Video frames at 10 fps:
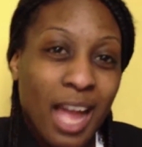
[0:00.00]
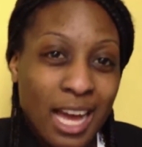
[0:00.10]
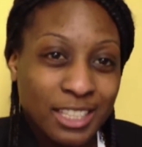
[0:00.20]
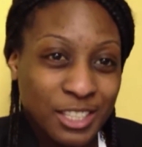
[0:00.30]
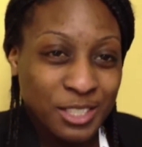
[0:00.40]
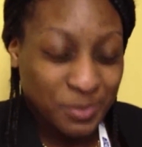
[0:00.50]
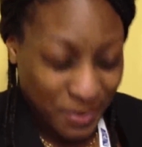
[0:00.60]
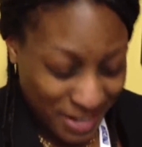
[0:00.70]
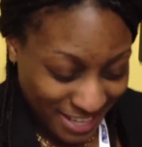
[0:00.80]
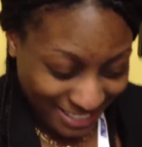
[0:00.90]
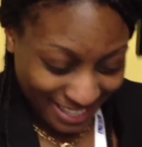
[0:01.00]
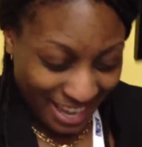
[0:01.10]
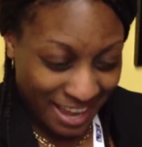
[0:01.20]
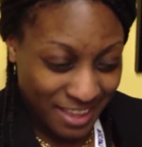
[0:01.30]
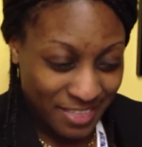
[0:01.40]
I just want to
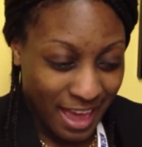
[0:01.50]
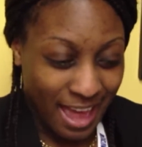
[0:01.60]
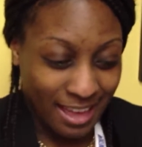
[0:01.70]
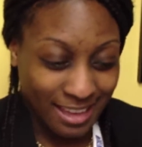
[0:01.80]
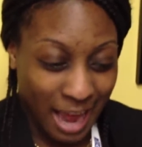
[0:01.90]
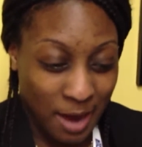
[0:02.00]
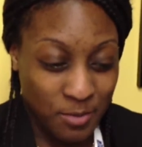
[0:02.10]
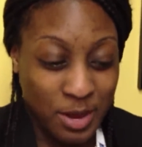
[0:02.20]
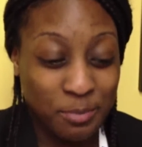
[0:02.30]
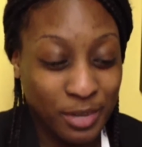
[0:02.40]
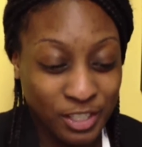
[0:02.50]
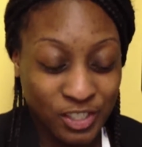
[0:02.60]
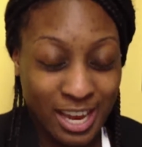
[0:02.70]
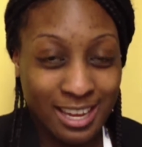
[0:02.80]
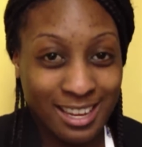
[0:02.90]
say that we
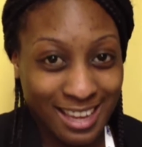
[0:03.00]
appreciate